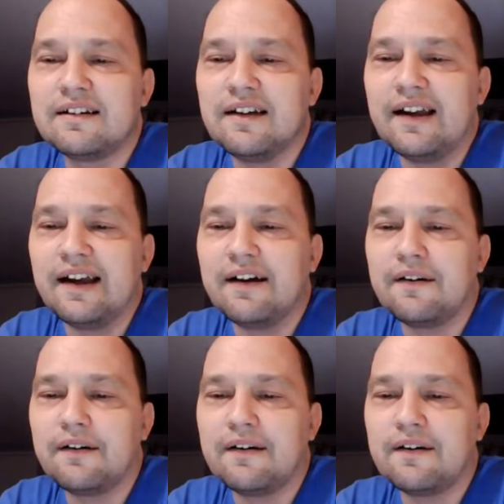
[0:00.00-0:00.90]
Yeah,
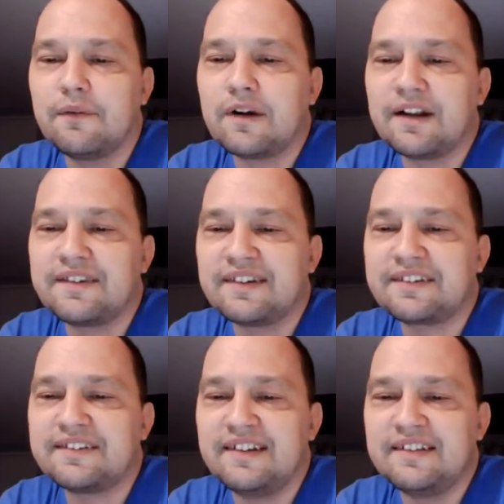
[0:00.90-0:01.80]
we're at
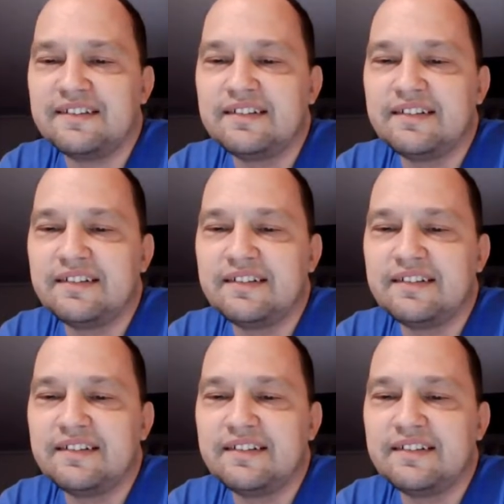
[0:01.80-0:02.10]
16.